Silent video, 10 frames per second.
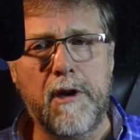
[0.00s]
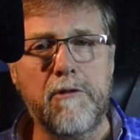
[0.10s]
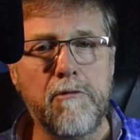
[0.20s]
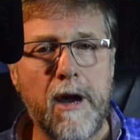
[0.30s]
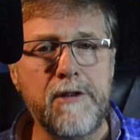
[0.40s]
a
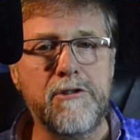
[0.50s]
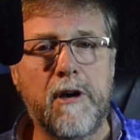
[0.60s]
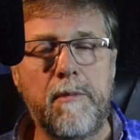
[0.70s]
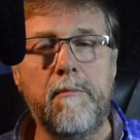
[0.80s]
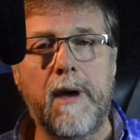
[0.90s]
great
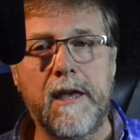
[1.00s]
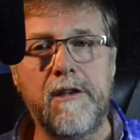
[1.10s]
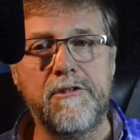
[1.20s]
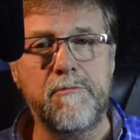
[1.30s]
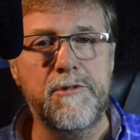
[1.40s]
job in
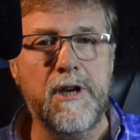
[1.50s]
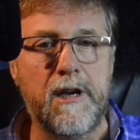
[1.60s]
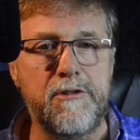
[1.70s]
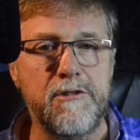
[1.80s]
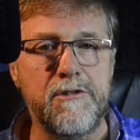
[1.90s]
making some
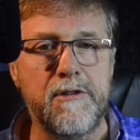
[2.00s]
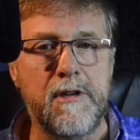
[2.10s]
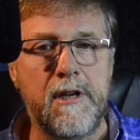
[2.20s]
changes.